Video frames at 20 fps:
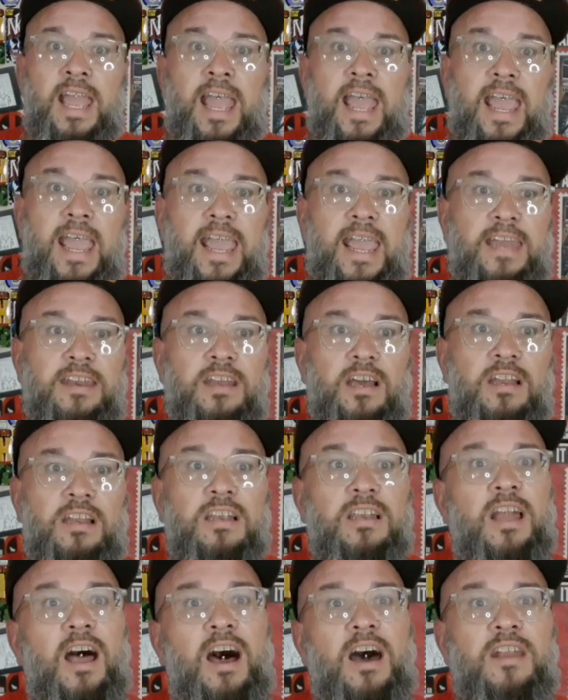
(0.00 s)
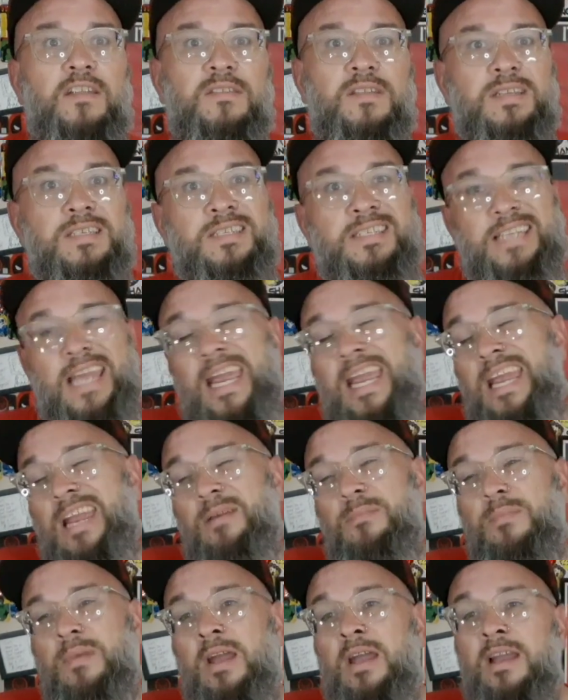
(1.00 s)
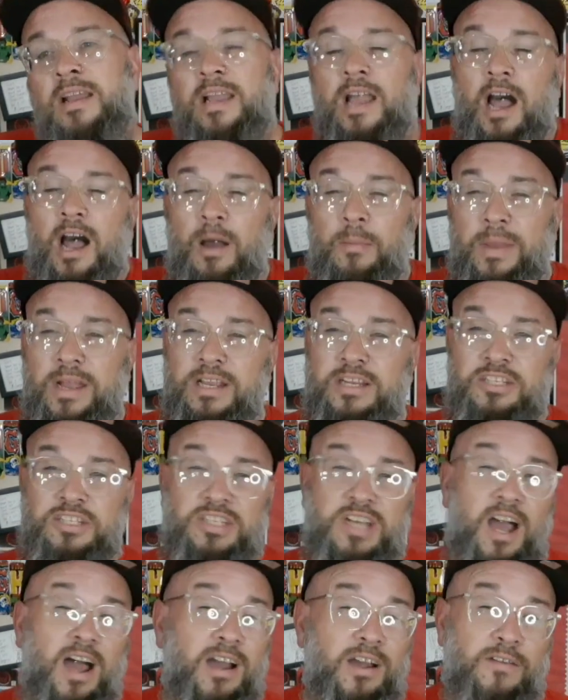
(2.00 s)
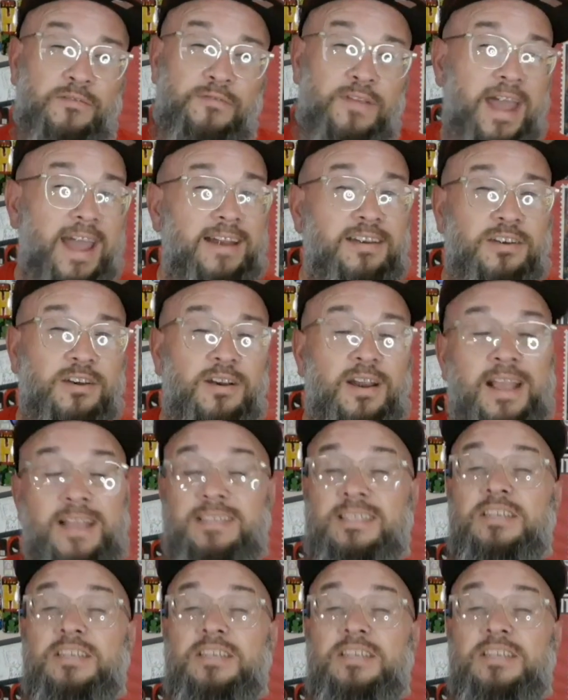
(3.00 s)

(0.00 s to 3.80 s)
and a lot of the same comic shock factor as